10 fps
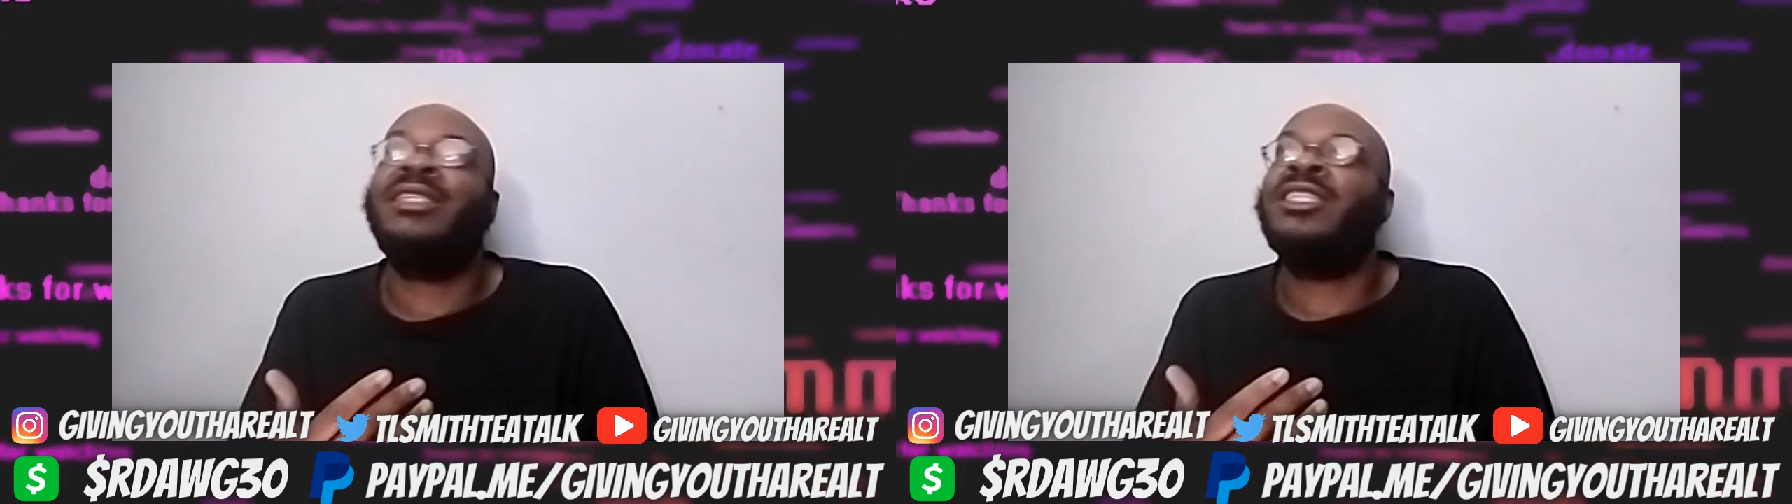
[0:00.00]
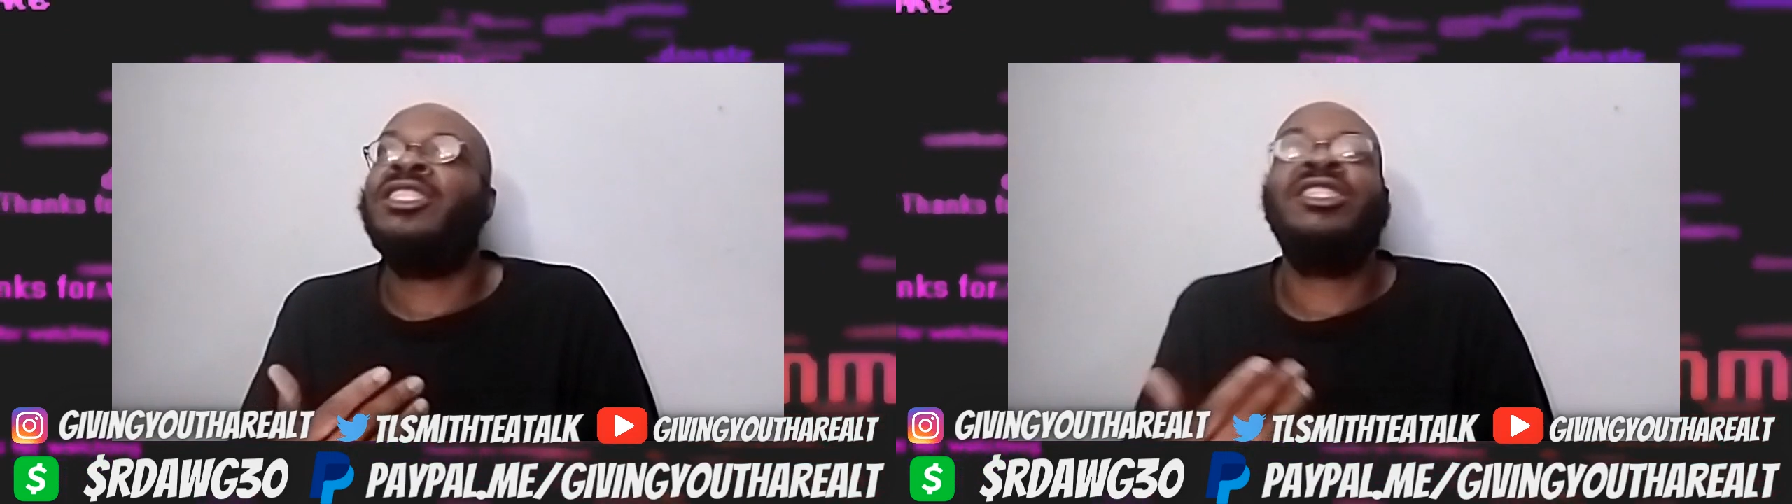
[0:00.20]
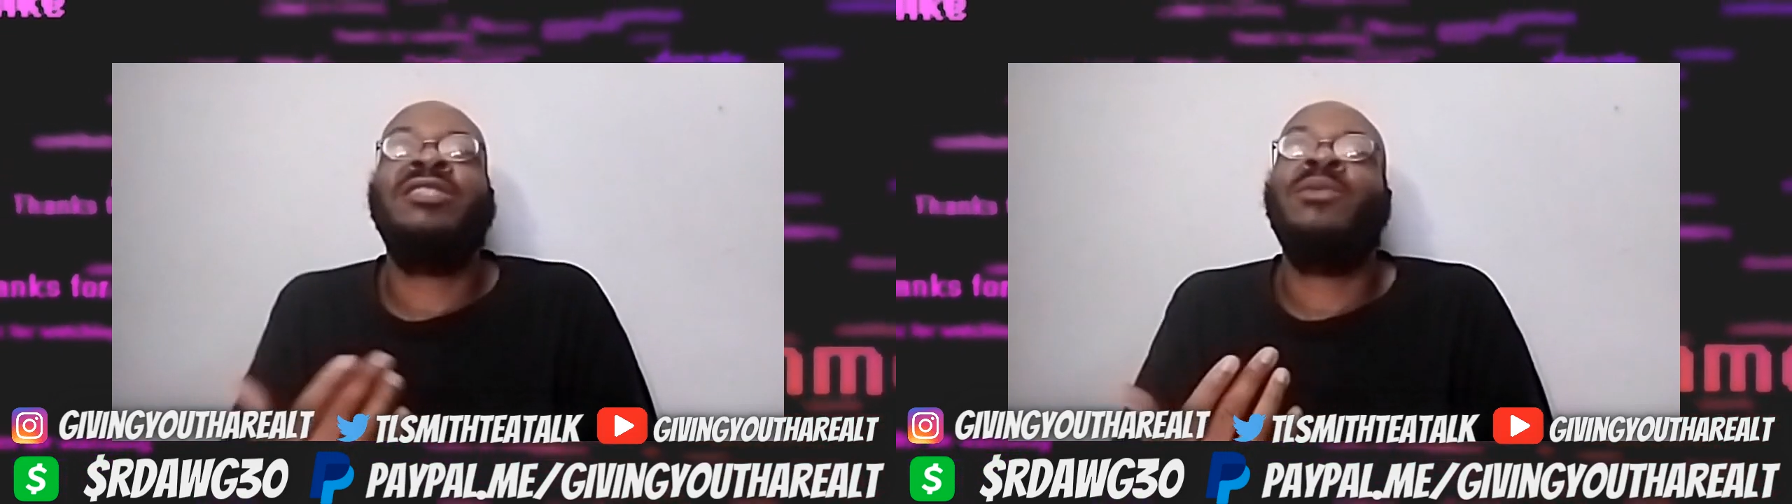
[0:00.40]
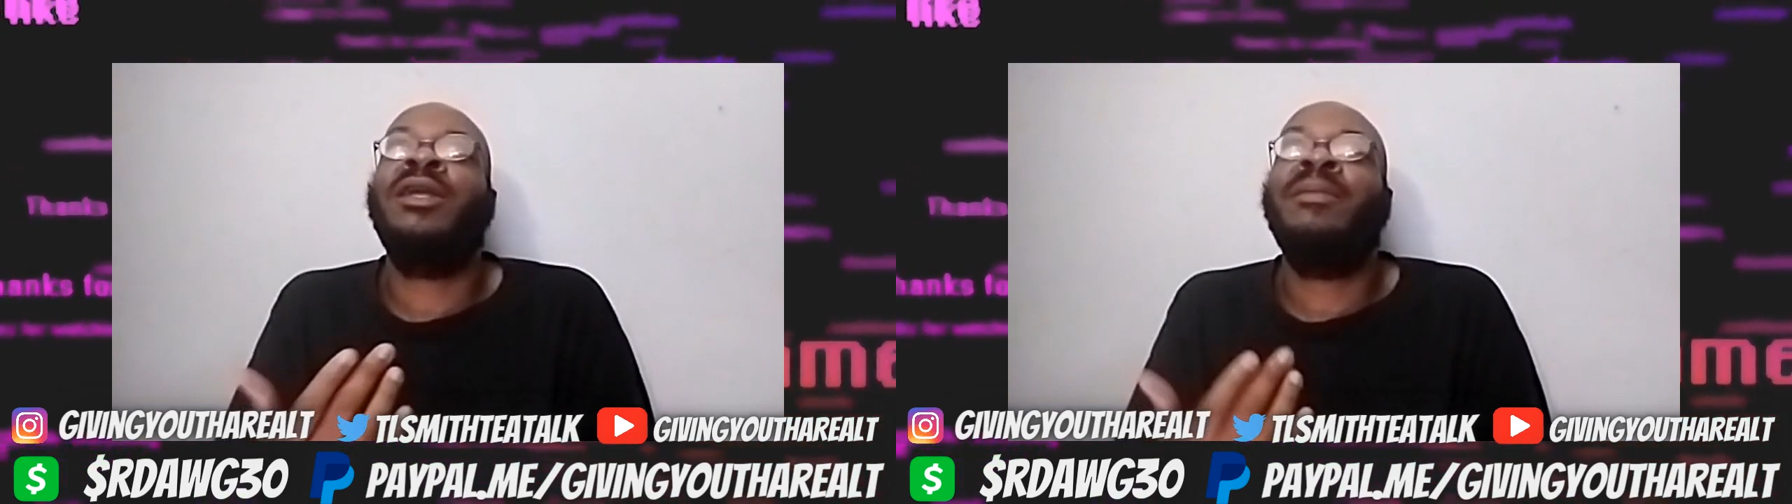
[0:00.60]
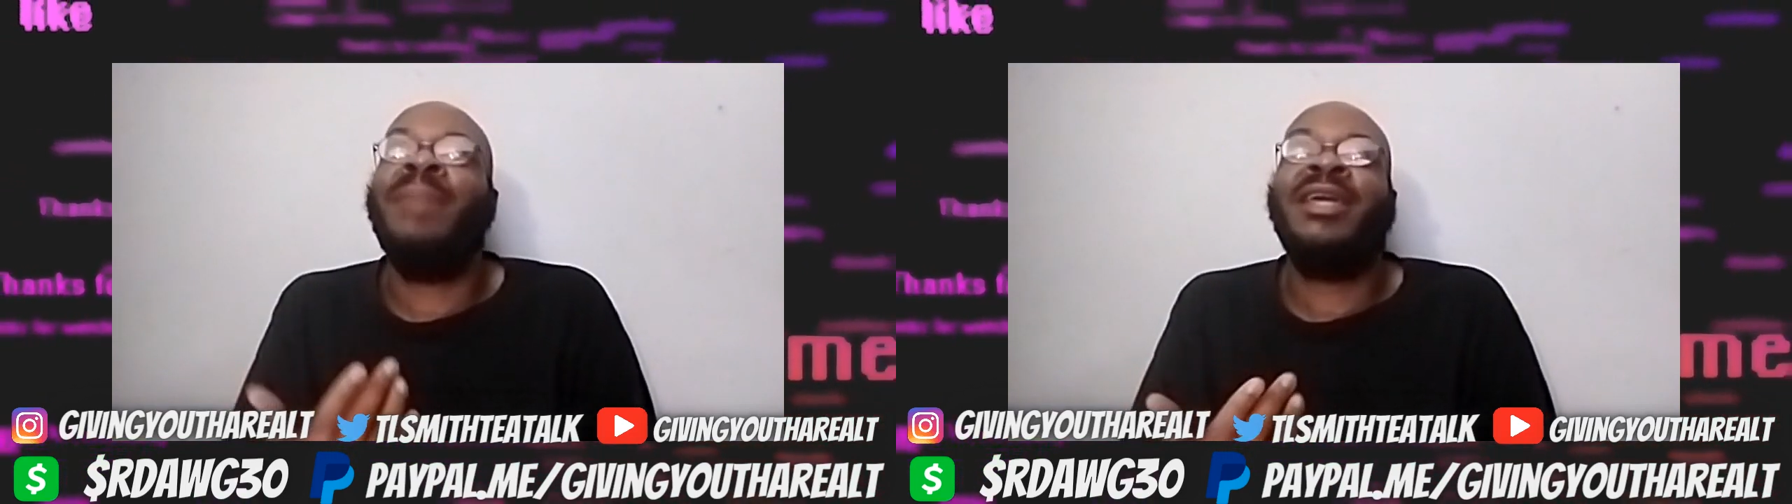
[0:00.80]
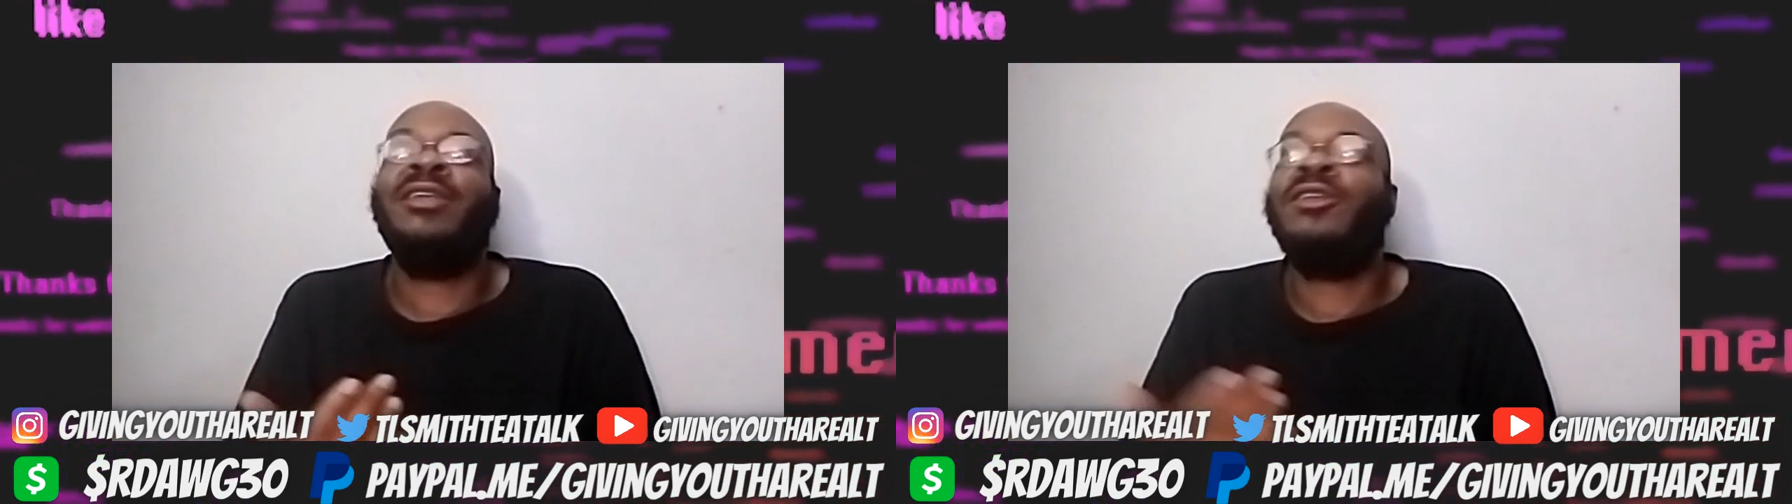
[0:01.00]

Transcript: and she just wanted to make it